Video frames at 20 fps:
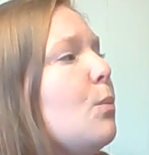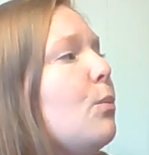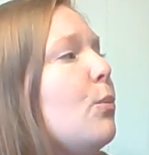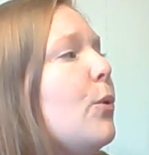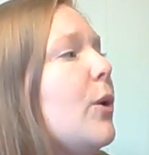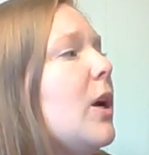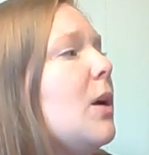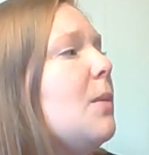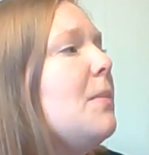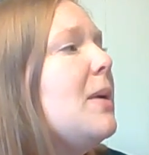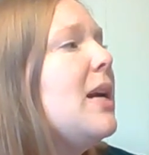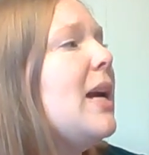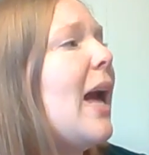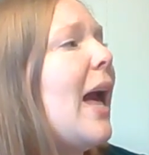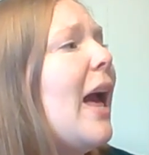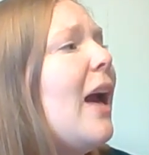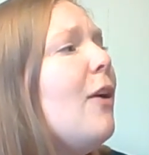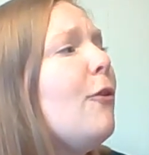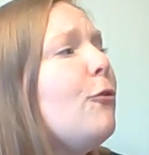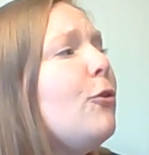Bring me
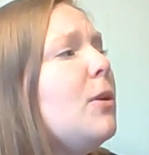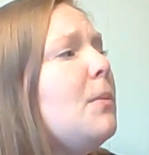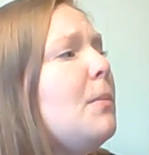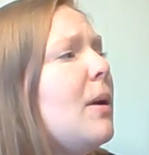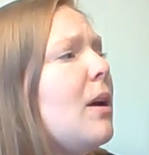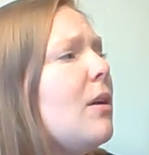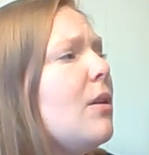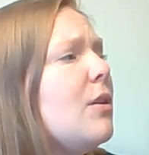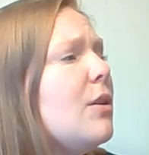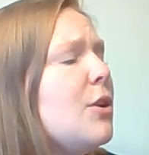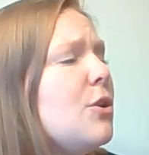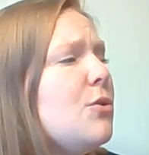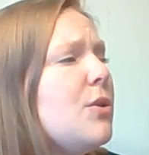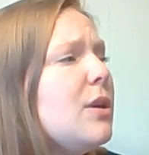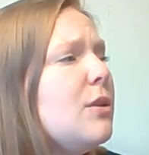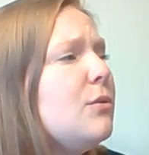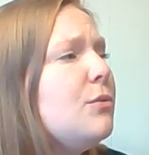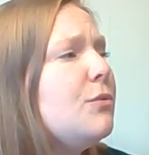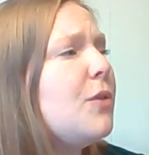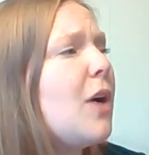every mirror you
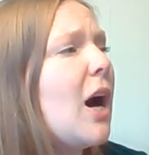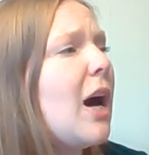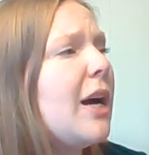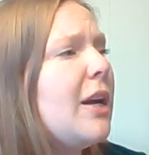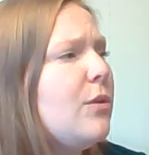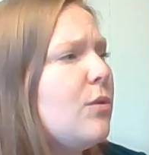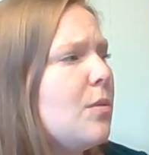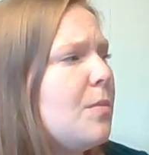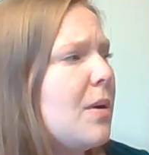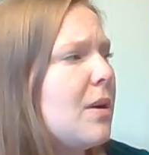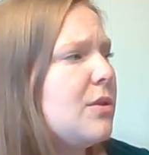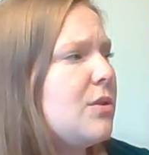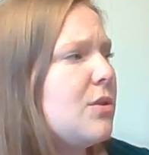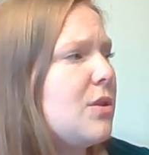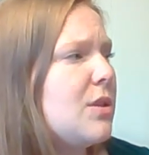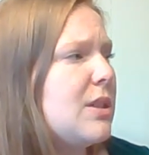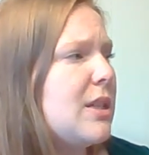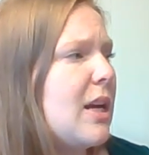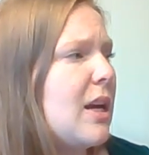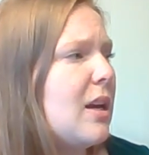can find, Rapunzel
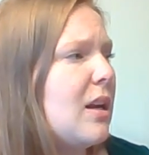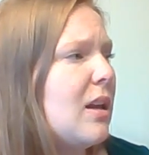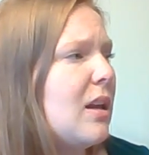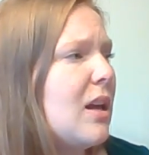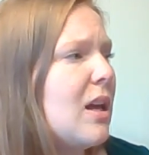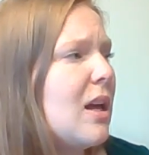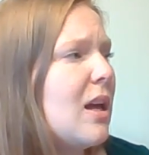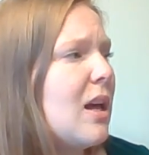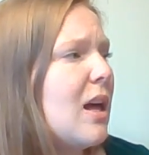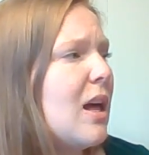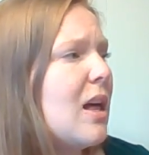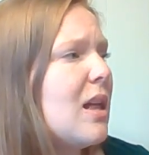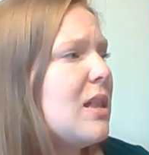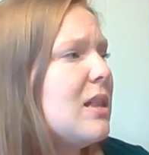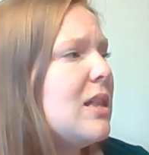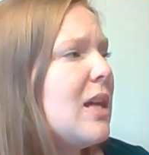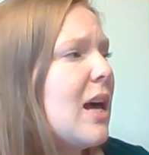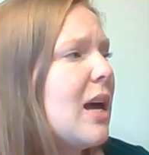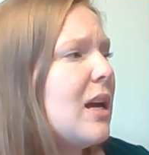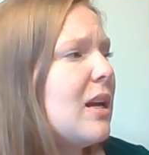said.
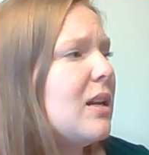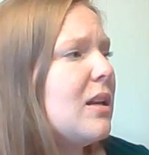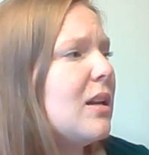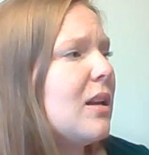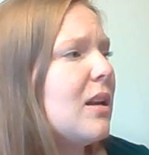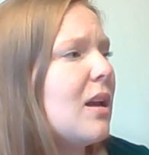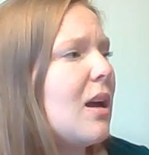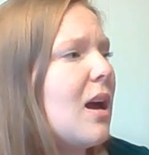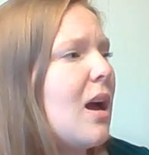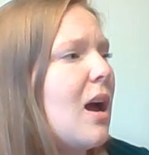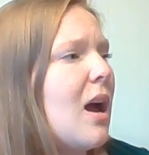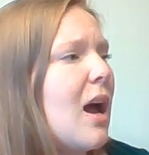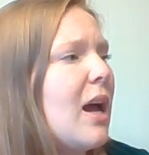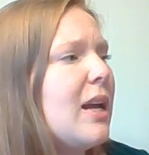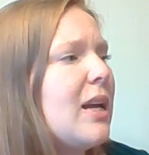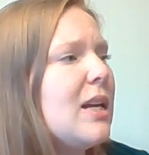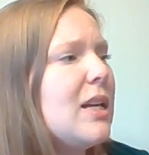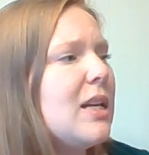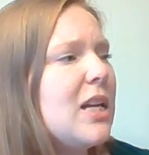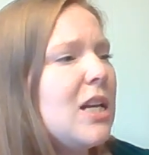Then I
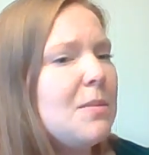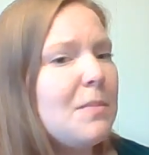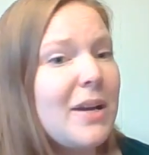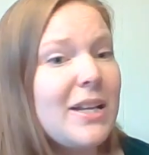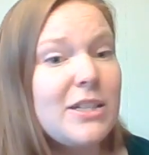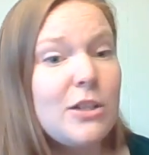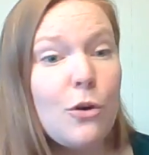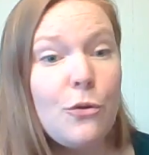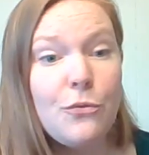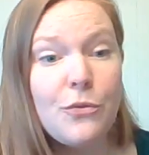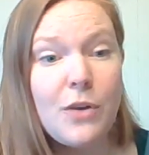can keep myself